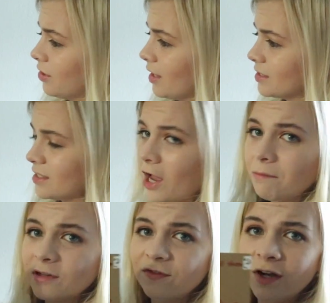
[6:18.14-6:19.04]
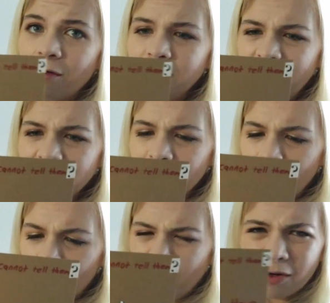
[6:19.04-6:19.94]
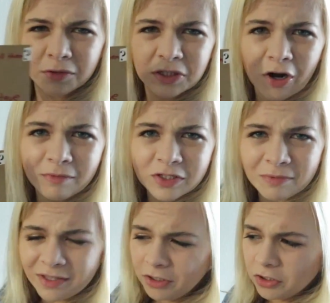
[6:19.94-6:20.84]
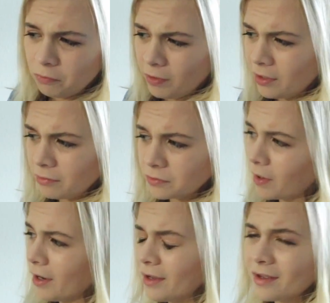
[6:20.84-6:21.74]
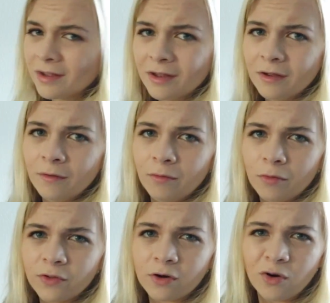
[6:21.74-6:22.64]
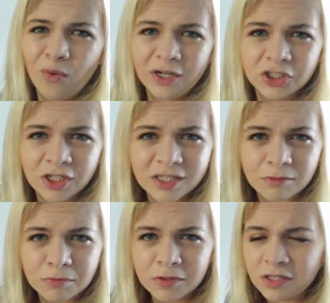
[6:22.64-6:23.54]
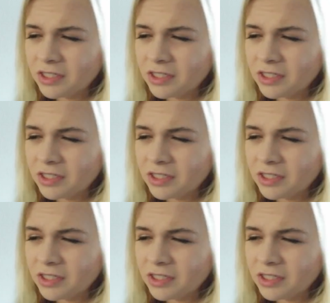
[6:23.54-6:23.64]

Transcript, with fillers: you guys to help us figure out what these riddles are. I'm assuming they're just riddles, right? or there are questions and we're supposed to